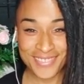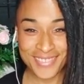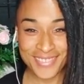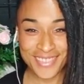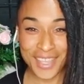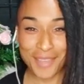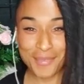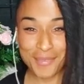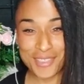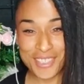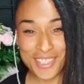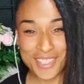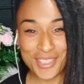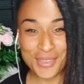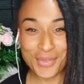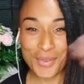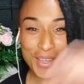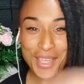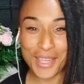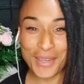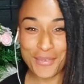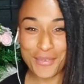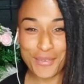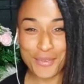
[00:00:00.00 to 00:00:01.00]
just
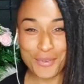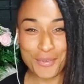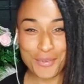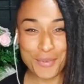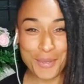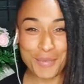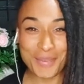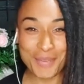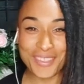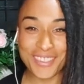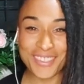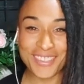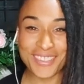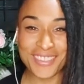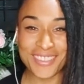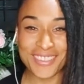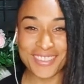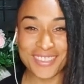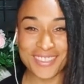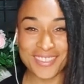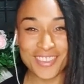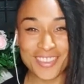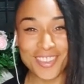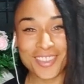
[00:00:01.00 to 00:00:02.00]
waiting for people to,
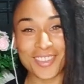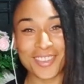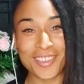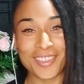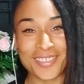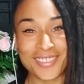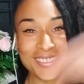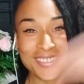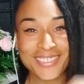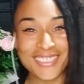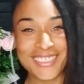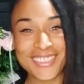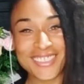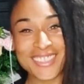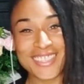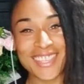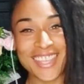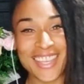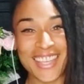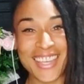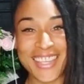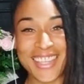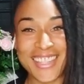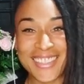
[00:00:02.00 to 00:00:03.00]
you know, to
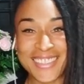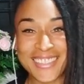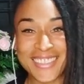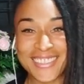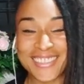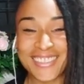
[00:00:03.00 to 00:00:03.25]
get in.